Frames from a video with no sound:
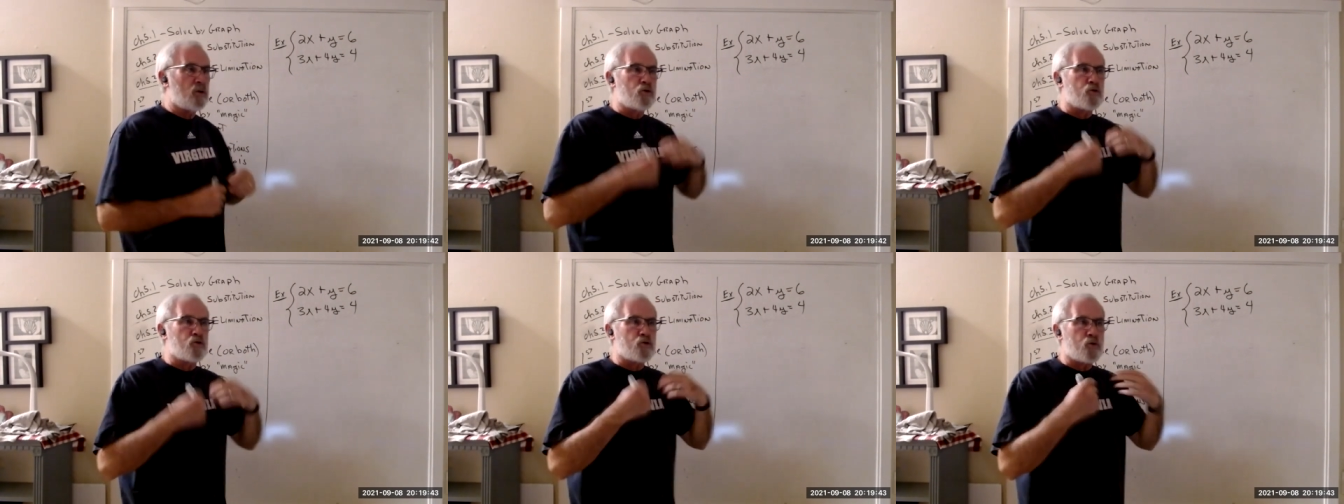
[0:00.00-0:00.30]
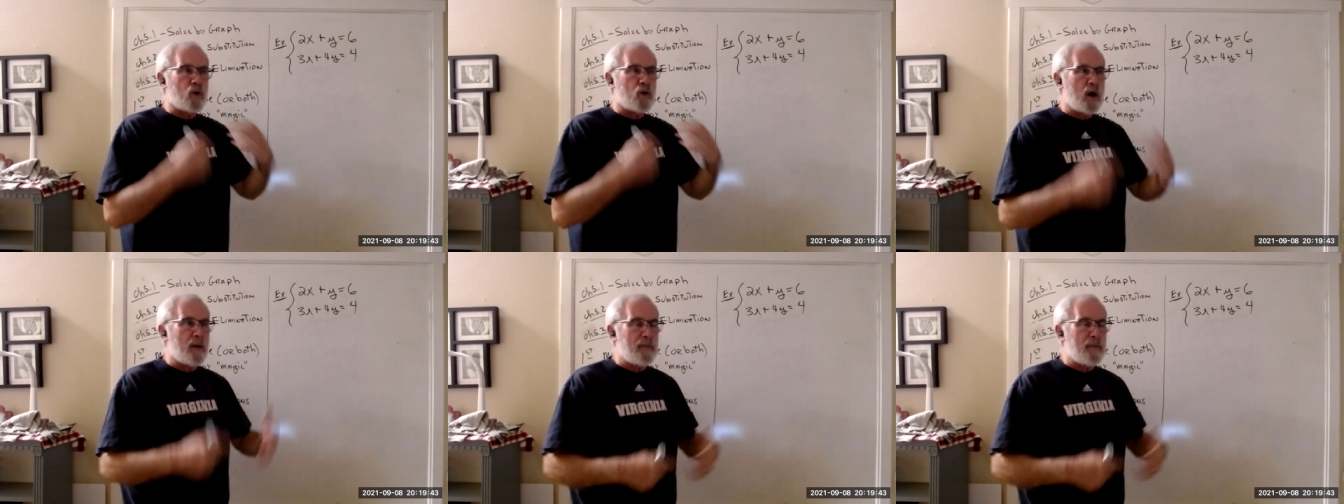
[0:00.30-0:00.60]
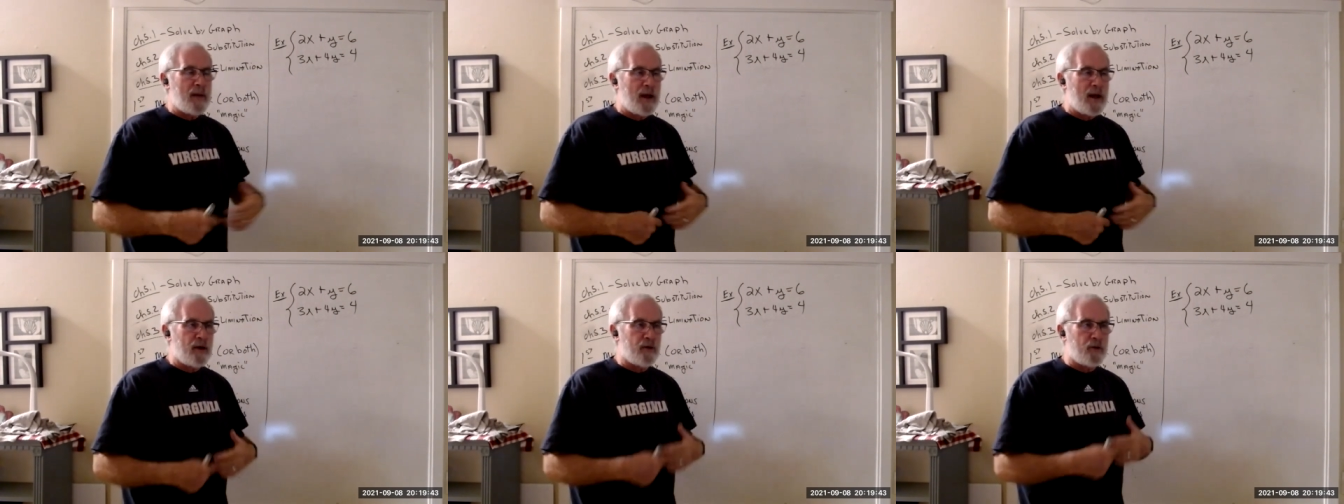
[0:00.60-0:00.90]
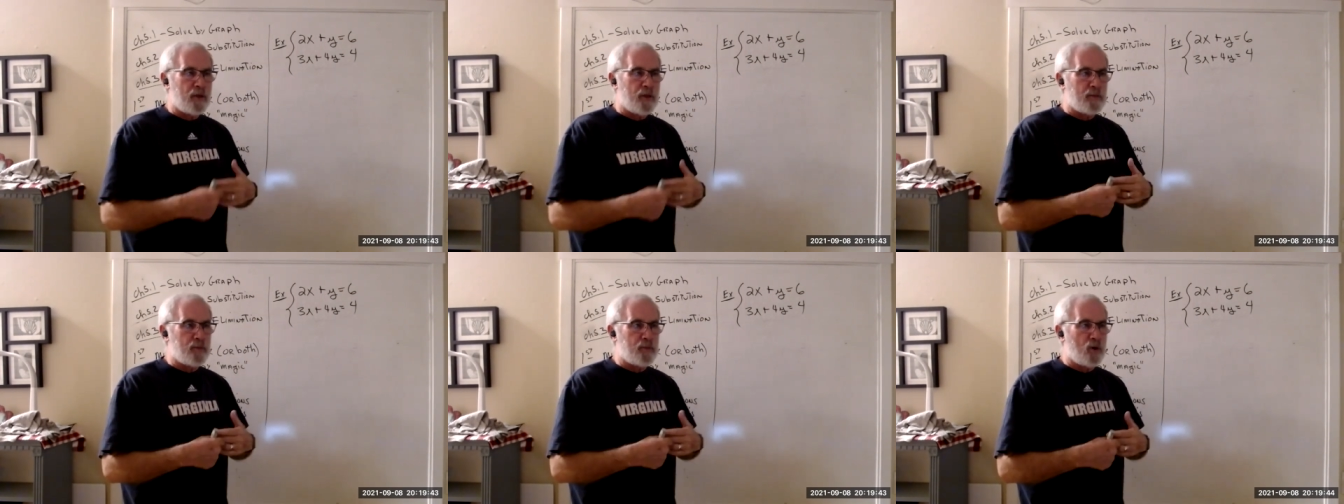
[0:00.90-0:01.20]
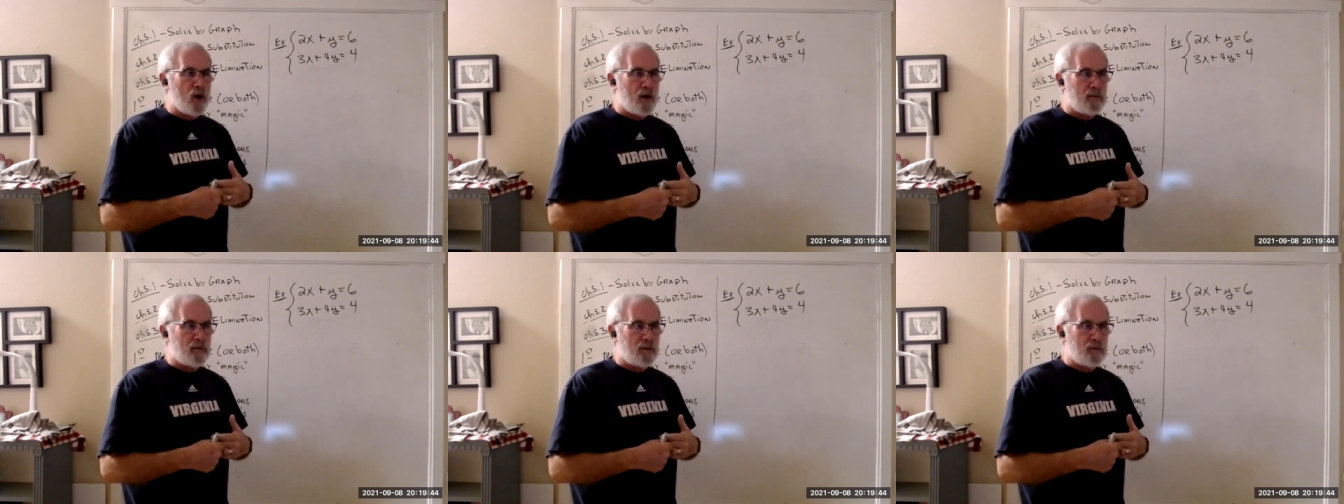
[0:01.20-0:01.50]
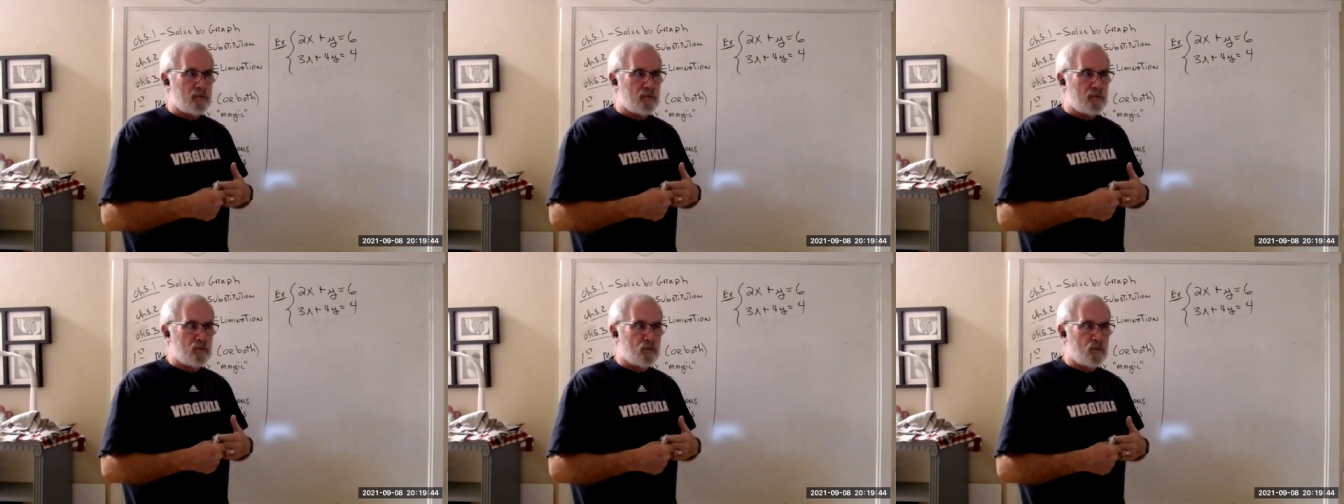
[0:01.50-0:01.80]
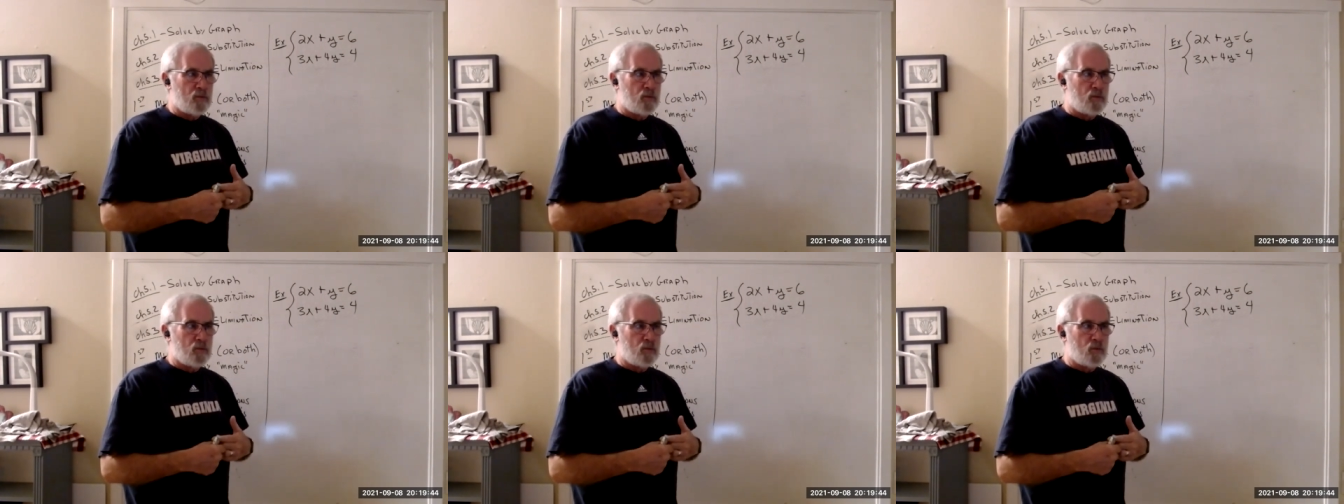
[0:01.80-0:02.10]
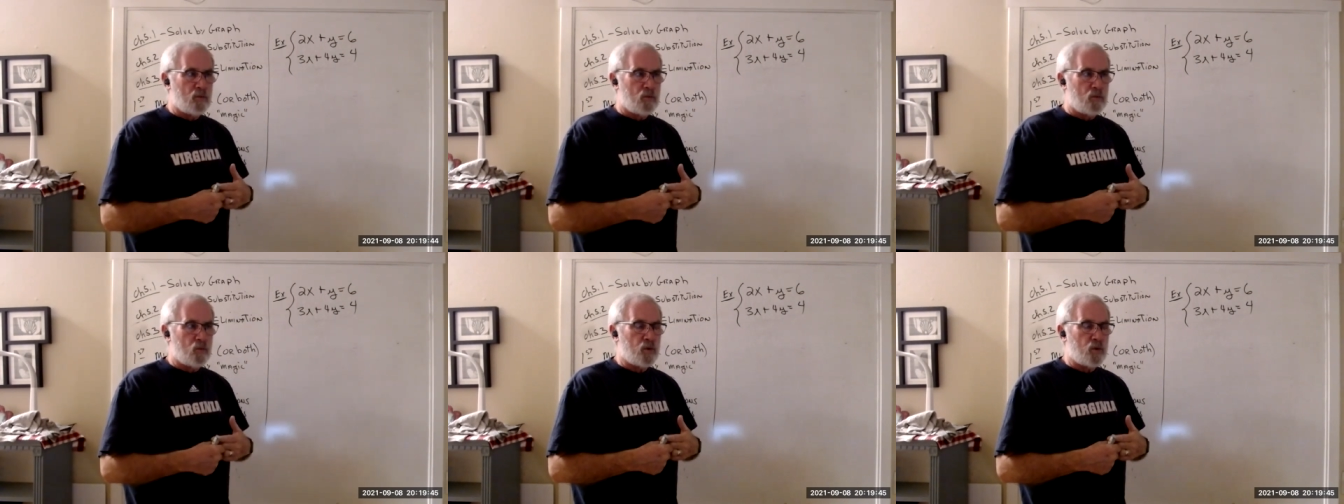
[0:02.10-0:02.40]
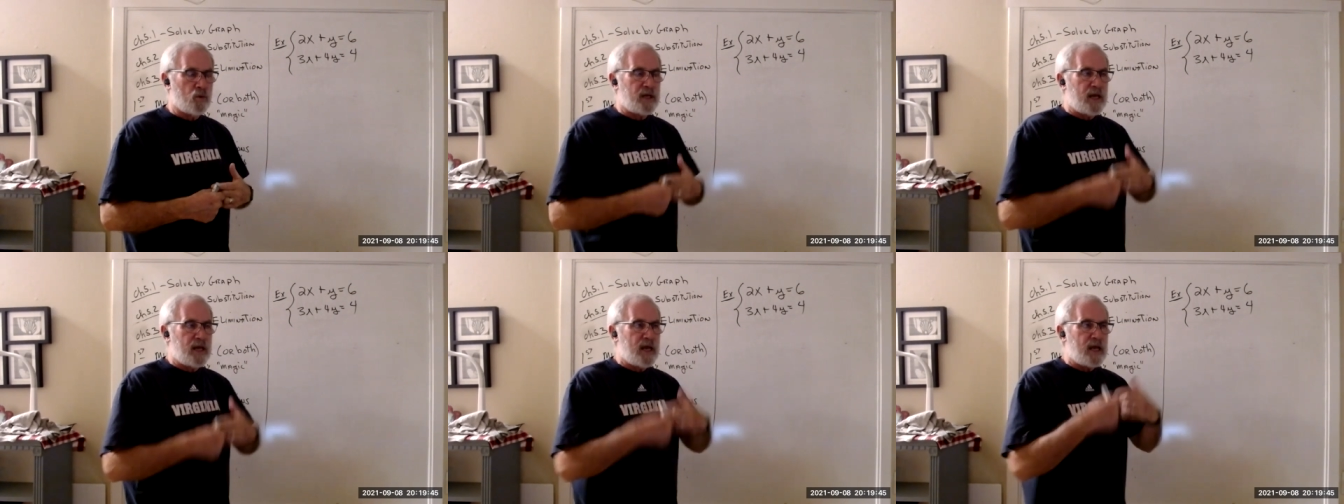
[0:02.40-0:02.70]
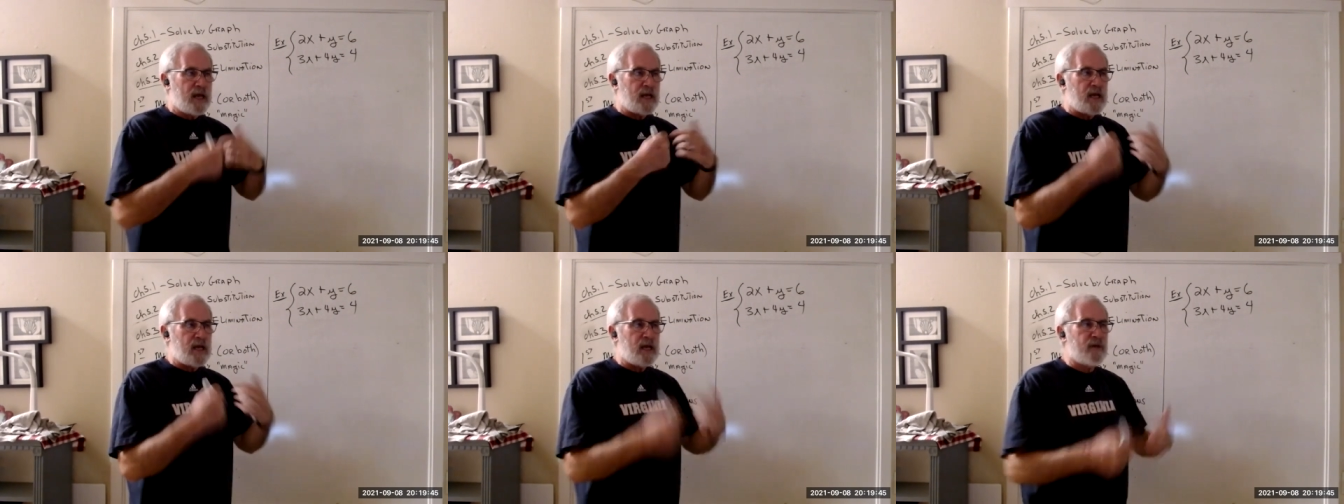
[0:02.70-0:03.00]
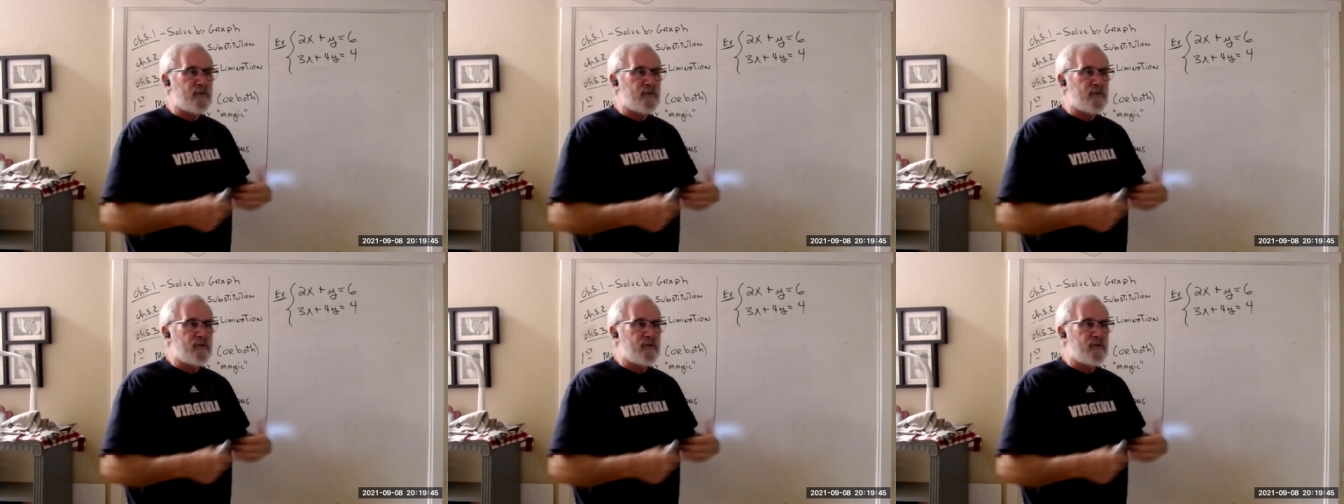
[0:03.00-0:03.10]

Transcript: drop out of the problem? Would any